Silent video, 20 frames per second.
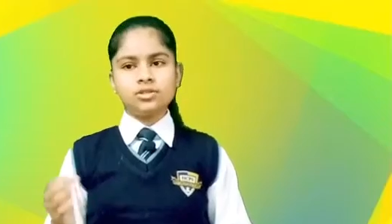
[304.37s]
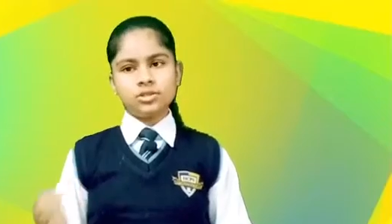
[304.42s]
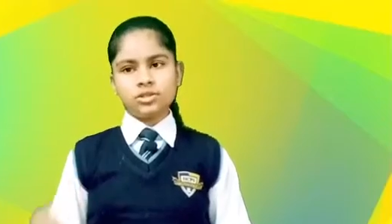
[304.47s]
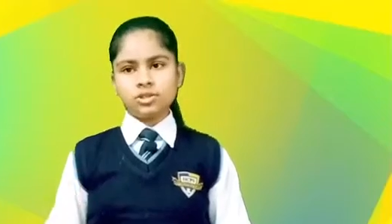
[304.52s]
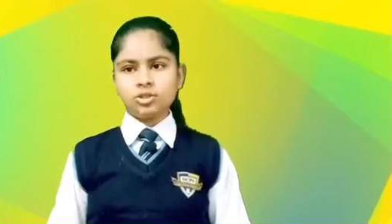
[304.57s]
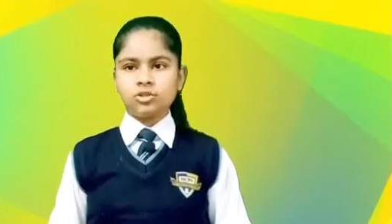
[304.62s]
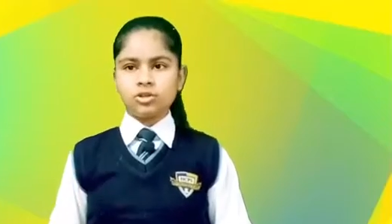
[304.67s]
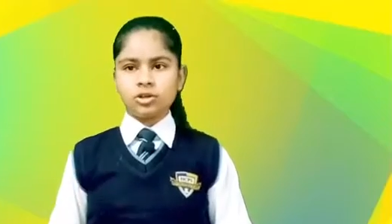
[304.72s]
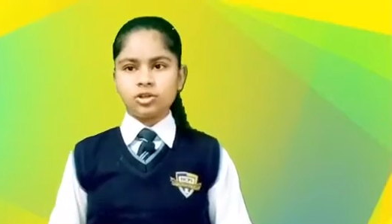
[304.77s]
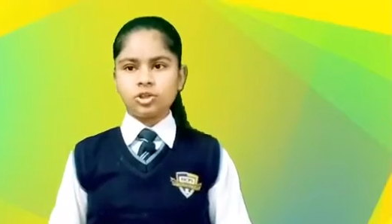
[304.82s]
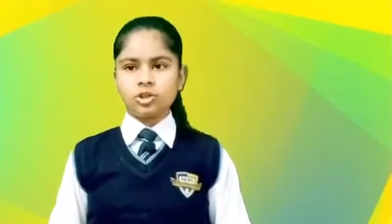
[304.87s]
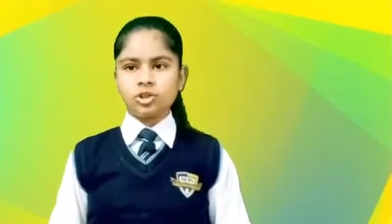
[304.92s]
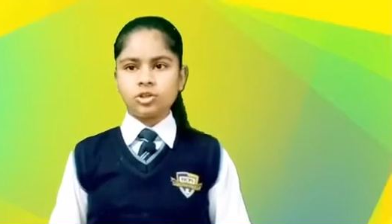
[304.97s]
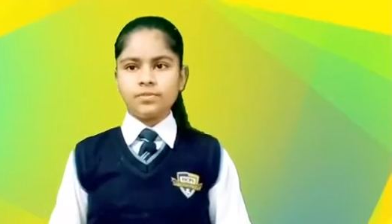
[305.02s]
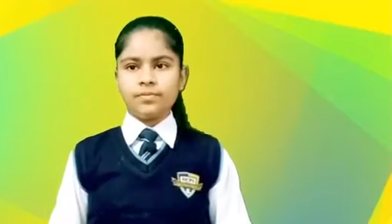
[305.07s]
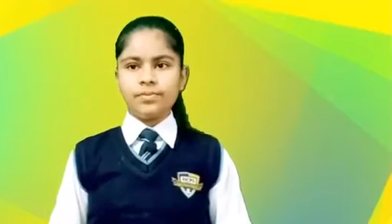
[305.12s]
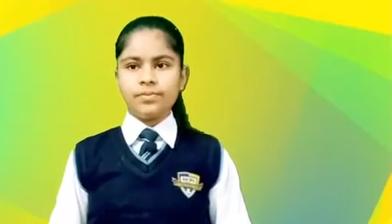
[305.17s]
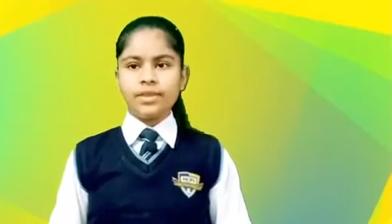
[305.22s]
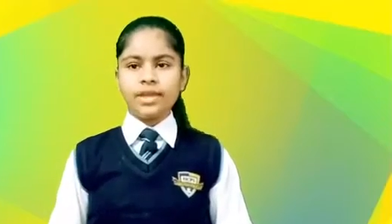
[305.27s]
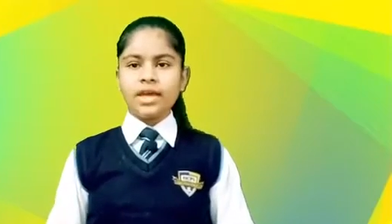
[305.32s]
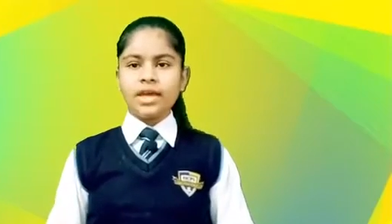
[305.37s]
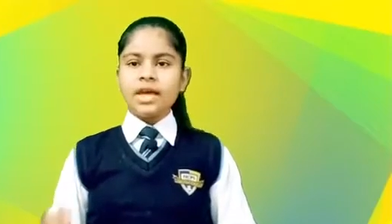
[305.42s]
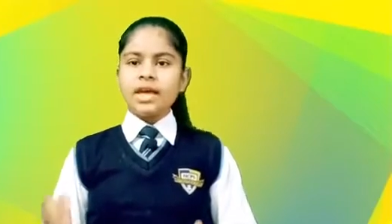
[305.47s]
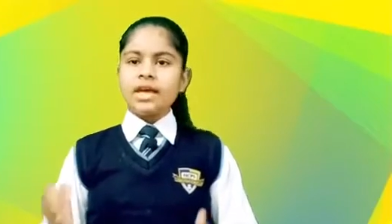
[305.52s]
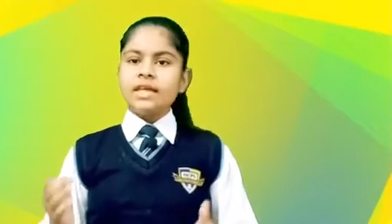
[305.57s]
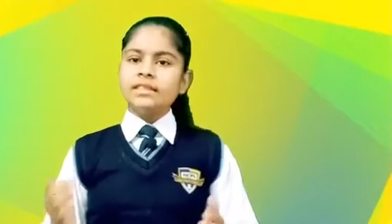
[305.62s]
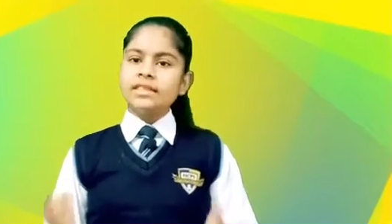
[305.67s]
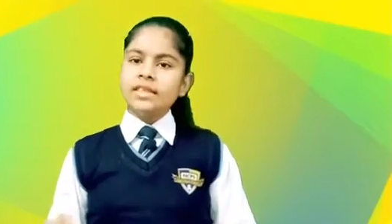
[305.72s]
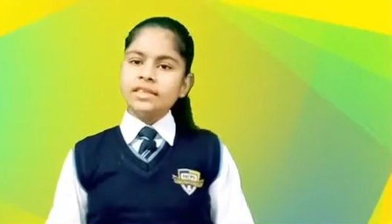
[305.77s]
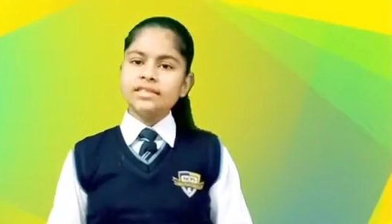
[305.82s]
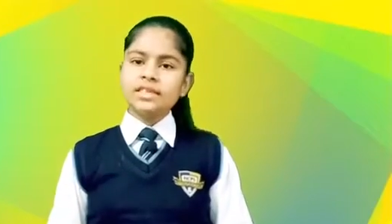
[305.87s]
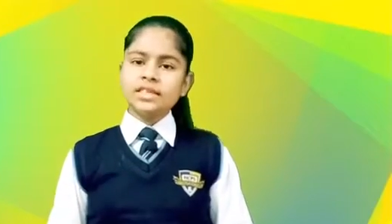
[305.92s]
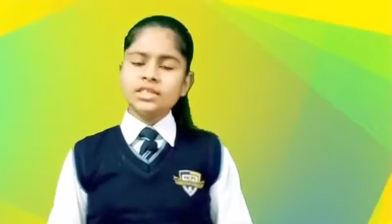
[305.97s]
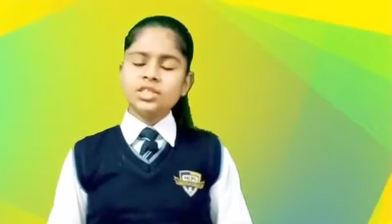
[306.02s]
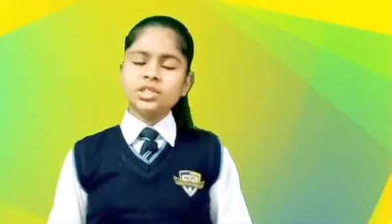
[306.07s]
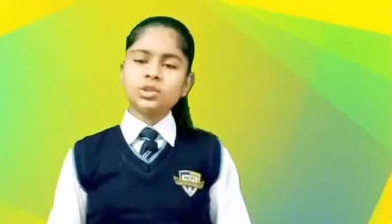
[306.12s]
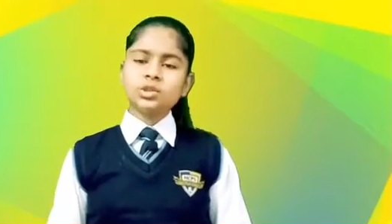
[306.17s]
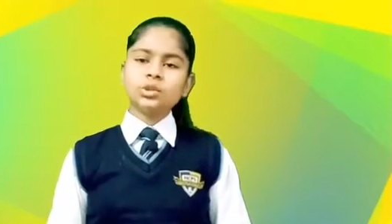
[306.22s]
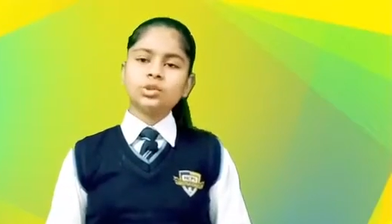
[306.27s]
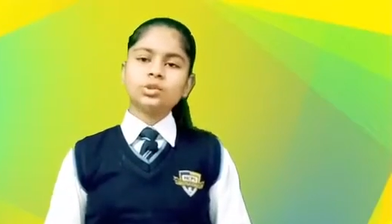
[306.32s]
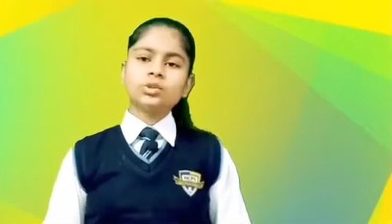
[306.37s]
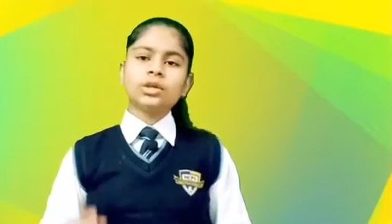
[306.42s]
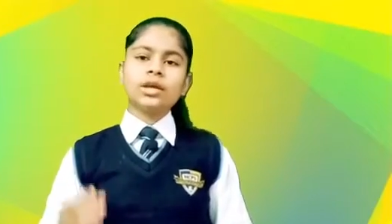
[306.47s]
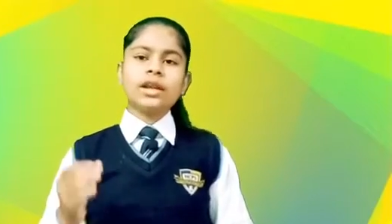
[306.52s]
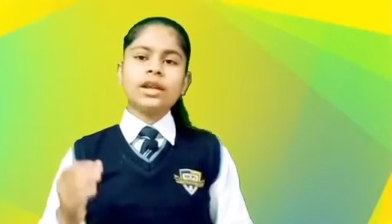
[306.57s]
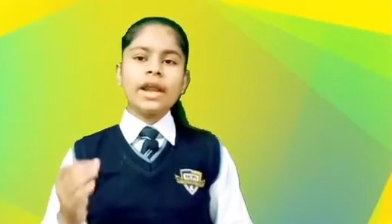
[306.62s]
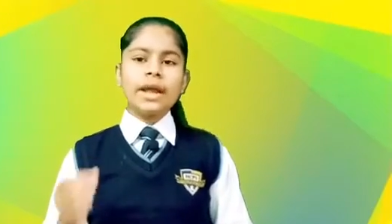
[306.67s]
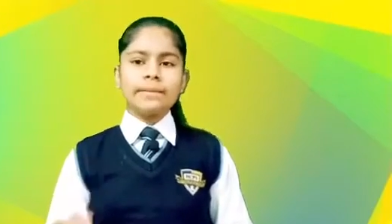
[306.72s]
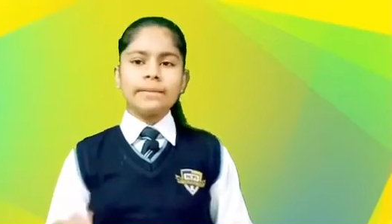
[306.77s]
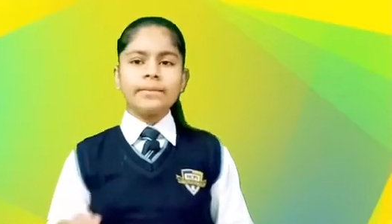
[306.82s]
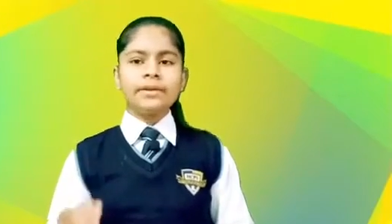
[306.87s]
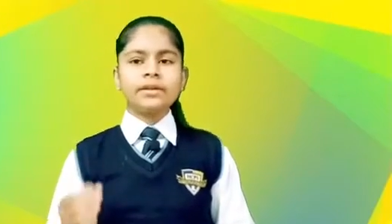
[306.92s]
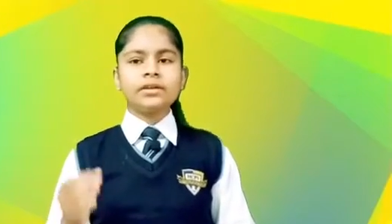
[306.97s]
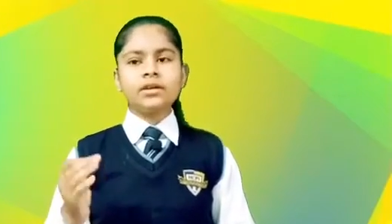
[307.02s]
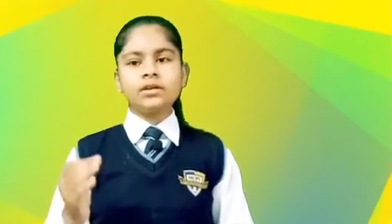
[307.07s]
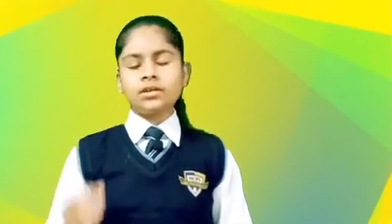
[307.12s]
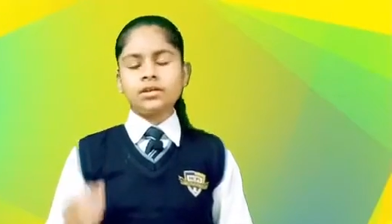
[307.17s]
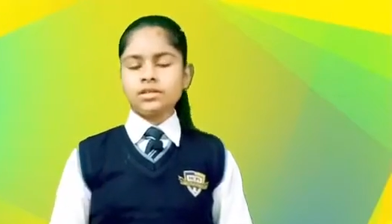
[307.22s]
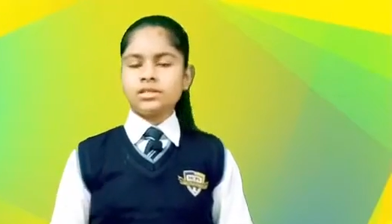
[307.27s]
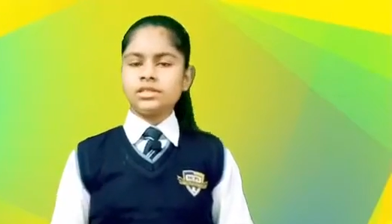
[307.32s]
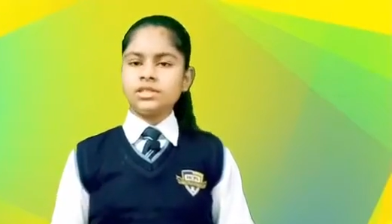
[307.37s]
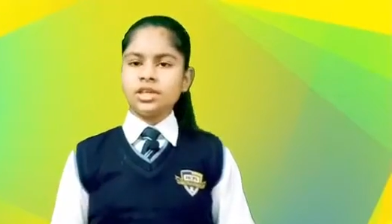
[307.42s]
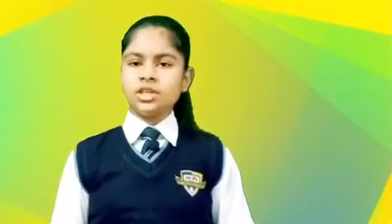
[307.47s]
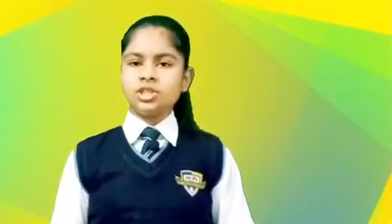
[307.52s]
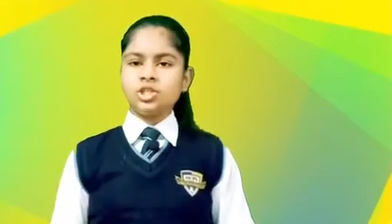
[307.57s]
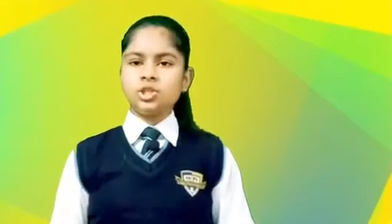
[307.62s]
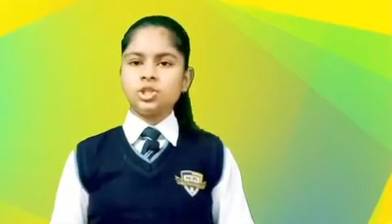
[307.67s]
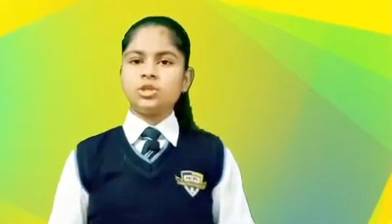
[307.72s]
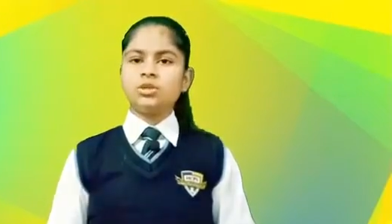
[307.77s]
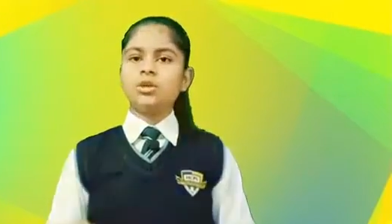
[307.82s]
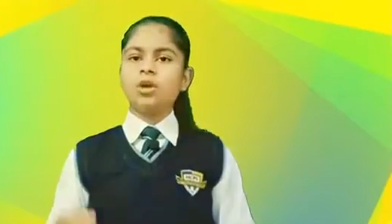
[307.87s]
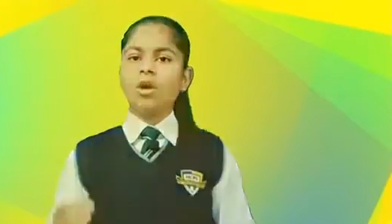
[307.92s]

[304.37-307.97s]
destruction. This is due to the rapid condensation